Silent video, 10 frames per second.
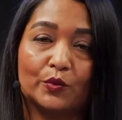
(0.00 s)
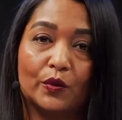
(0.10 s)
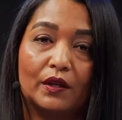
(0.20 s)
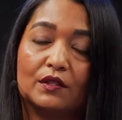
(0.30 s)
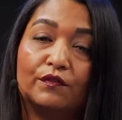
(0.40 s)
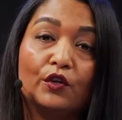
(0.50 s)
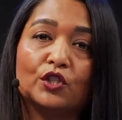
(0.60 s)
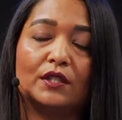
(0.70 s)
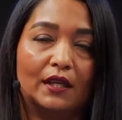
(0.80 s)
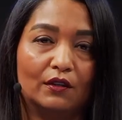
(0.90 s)
whether it's future
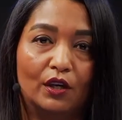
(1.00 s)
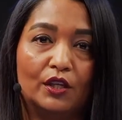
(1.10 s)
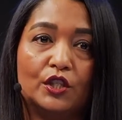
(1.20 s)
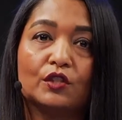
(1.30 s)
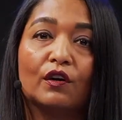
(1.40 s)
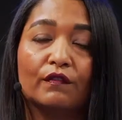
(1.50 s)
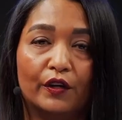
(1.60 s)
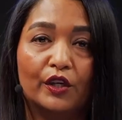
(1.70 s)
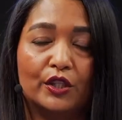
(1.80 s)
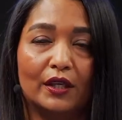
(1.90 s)
technologies
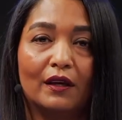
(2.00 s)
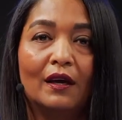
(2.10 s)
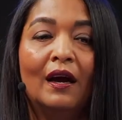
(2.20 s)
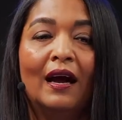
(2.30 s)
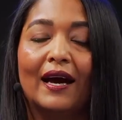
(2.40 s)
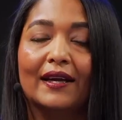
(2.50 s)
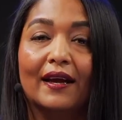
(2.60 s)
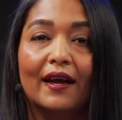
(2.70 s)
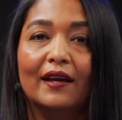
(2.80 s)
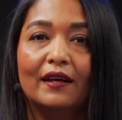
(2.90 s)
converging, and
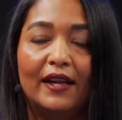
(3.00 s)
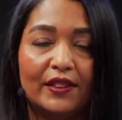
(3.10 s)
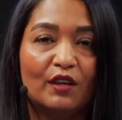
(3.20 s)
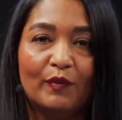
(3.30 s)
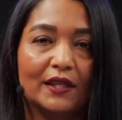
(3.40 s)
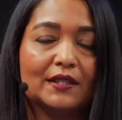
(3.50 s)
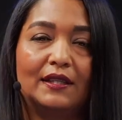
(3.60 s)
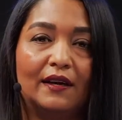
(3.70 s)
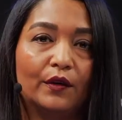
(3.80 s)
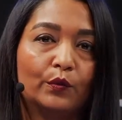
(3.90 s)
let them
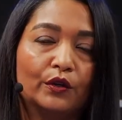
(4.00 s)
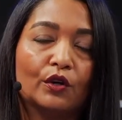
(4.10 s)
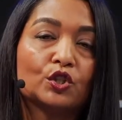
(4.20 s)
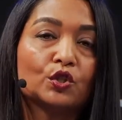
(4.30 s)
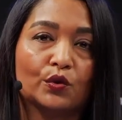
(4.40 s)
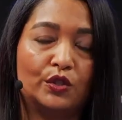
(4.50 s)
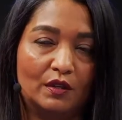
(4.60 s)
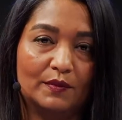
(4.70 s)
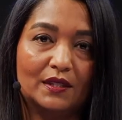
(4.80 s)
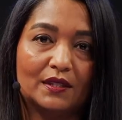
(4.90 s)
understand that we're not
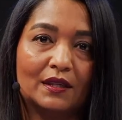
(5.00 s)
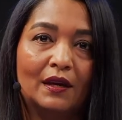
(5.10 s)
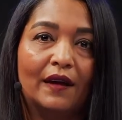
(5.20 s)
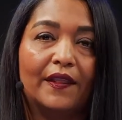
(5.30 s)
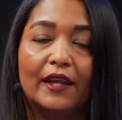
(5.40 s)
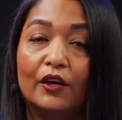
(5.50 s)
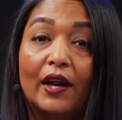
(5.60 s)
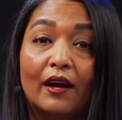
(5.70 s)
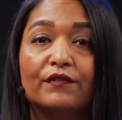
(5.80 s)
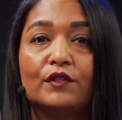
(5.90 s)
short-termist and that they don't
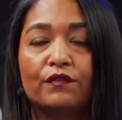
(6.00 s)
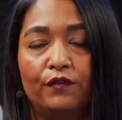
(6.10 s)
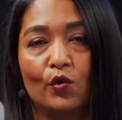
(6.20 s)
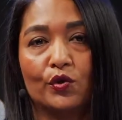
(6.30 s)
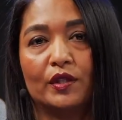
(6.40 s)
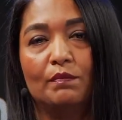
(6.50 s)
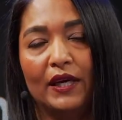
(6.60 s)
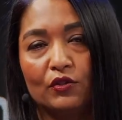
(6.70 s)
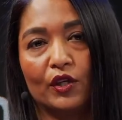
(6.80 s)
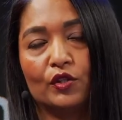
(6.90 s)
have to force the
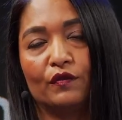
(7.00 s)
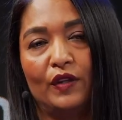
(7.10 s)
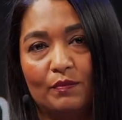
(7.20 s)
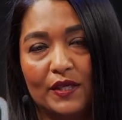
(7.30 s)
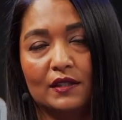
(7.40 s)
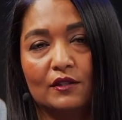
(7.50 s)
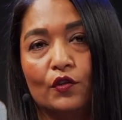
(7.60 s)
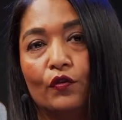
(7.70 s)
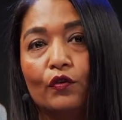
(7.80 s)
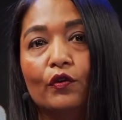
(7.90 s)
metrics of their business
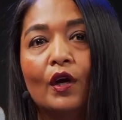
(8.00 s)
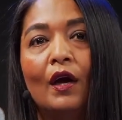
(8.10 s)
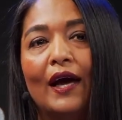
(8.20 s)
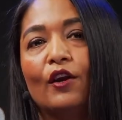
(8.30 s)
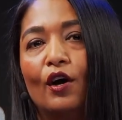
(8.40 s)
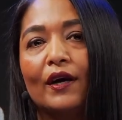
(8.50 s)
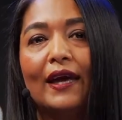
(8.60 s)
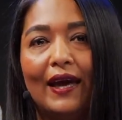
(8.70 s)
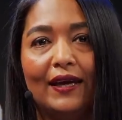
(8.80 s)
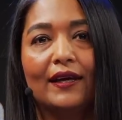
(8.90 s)
through an
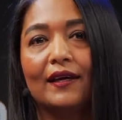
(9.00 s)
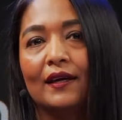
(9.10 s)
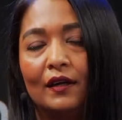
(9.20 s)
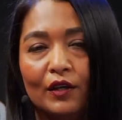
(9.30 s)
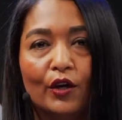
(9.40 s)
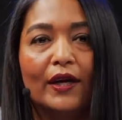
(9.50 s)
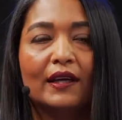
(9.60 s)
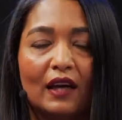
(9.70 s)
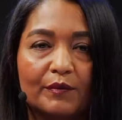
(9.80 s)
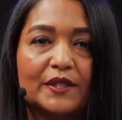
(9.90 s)
archaic,
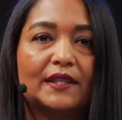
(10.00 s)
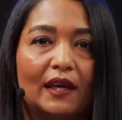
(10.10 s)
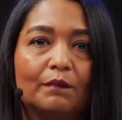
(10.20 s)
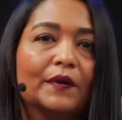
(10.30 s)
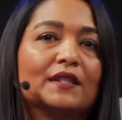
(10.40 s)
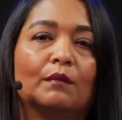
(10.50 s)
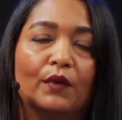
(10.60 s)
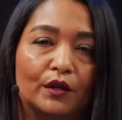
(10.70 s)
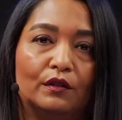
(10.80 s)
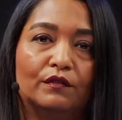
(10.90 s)
income statement and
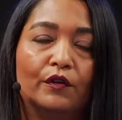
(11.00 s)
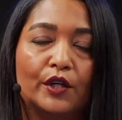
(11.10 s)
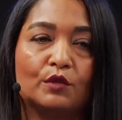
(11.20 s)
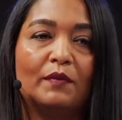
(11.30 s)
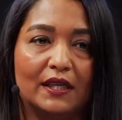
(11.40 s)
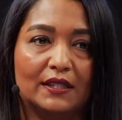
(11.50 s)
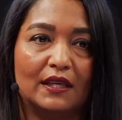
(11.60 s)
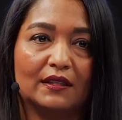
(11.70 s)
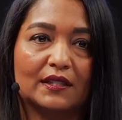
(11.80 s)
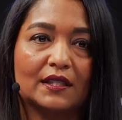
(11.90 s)
model for it to make
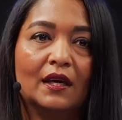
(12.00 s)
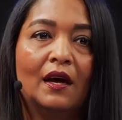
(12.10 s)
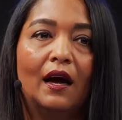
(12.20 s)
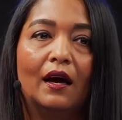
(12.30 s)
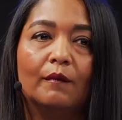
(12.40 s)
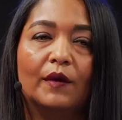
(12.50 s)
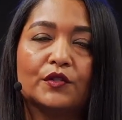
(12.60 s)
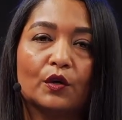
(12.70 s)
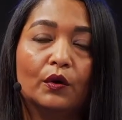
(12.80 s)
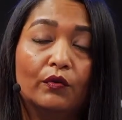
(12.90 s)
sense. And so
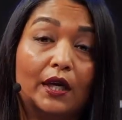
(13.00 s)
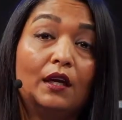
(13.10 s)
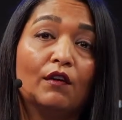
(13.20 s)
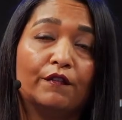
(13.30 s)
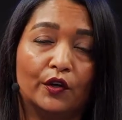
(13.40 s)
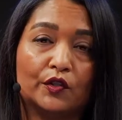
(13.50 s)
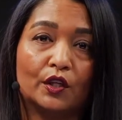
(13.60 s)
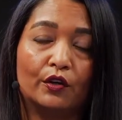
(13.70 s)
we really are focusing on